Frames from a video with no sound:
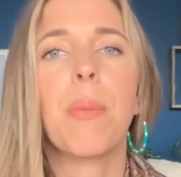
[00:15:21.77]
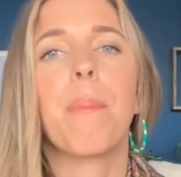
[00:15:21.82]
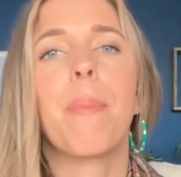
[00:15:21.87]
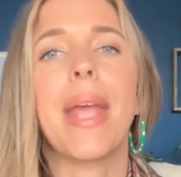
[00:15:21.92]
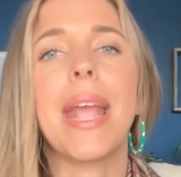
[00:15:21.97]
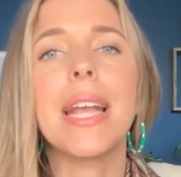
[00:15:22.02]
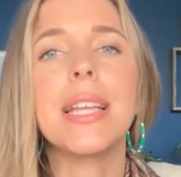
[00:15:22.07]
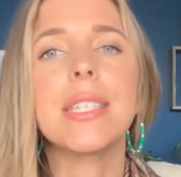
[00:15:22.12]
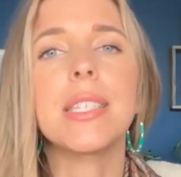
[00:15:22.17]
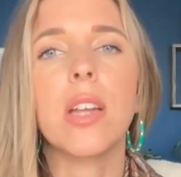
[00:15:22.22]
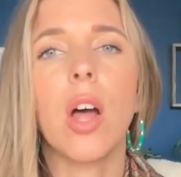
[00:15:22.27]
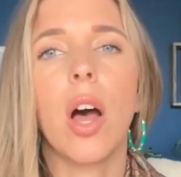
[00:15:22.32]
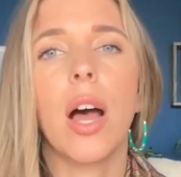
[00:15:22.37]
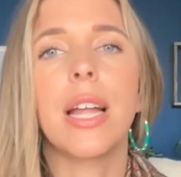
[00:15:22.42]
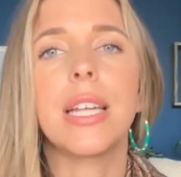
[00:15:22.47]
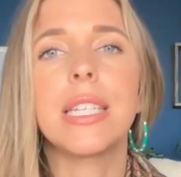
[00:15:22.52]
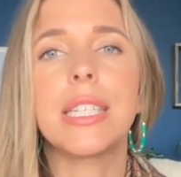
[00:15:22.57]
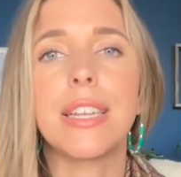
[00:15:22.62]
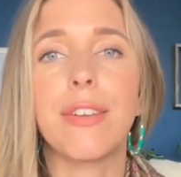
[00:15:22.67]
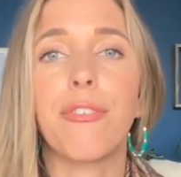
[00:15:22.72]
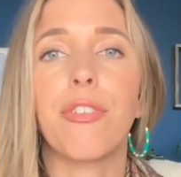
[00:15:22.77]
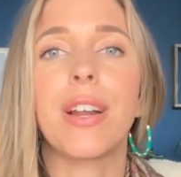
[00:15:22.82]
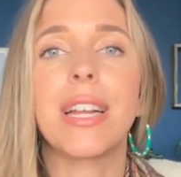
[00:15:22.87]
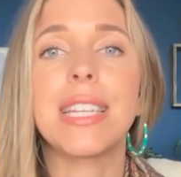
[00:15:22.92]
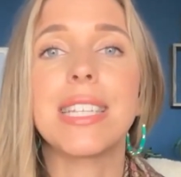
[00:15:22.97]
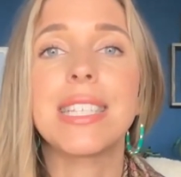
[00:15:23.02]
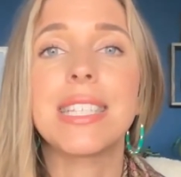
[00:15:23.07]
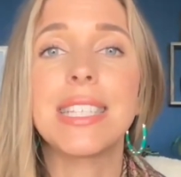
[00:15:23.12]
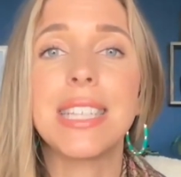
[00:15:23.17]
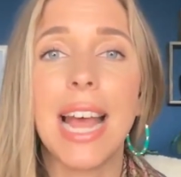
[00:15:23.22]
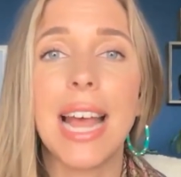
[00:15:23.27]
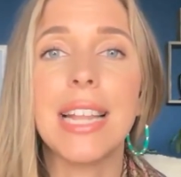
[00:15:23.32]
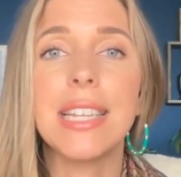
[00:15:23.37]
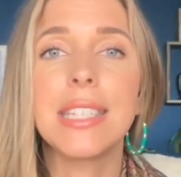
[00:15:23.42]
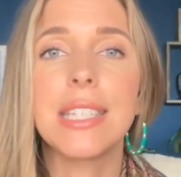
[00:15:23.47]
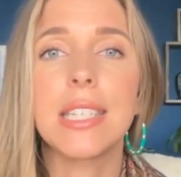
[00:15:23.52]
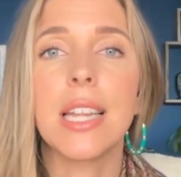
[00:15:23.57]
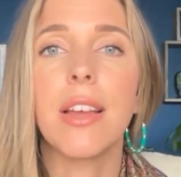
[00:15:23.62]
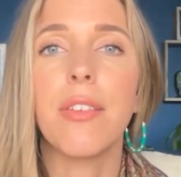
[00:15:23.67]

based on different sets